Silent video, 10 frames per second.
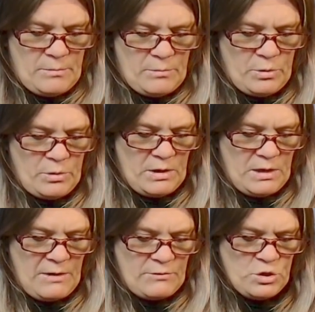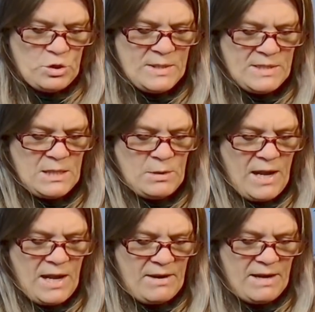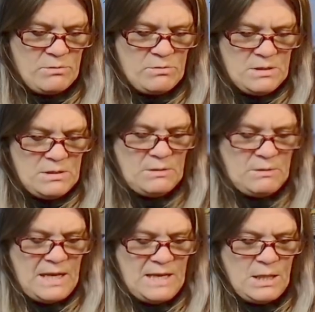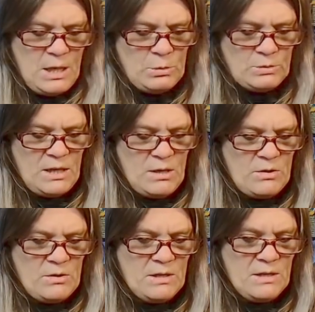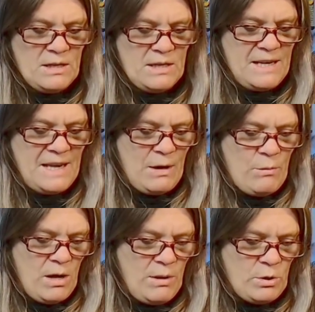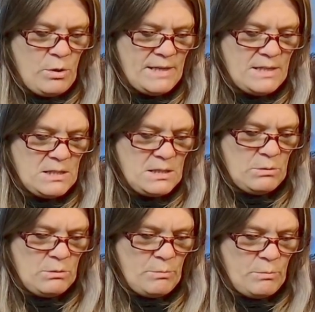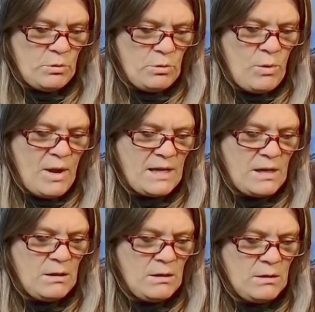but I've just twisted the wire around, okay, to hold that on. Now I'm going to put the wire